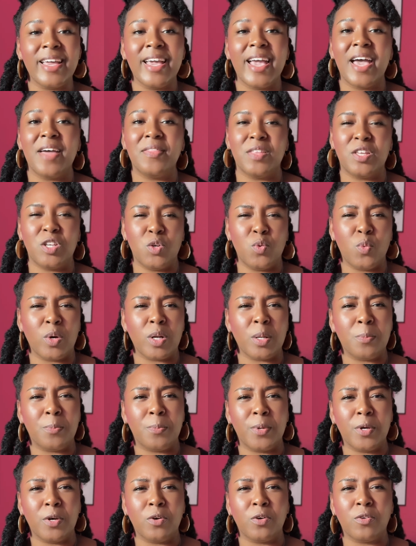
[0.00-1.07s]
and then you want to
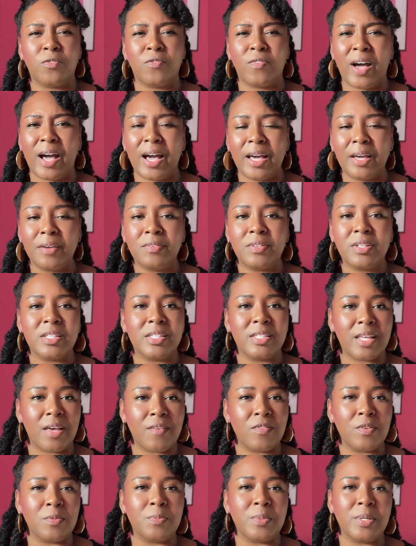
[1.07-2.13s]
build 5 to
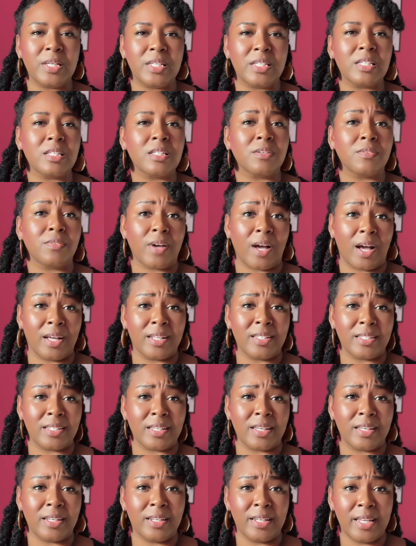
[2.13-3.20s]
7 pieces of
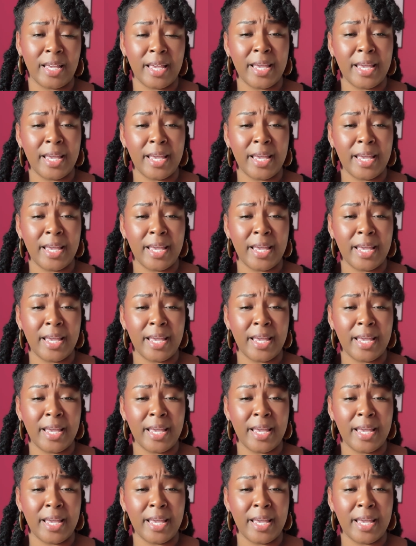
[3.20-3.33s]
content.